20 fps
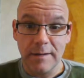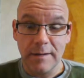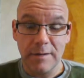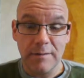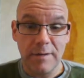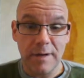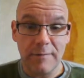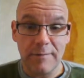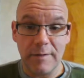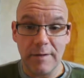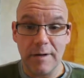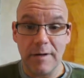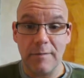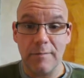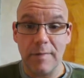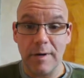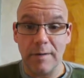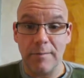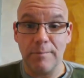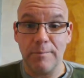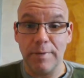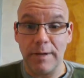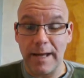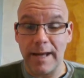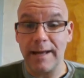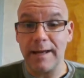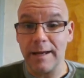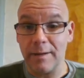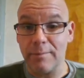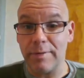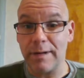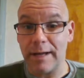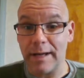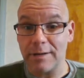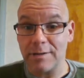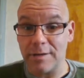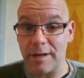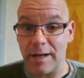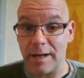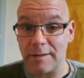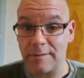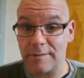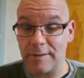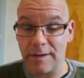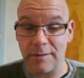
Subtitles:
you have a blank and blank chance.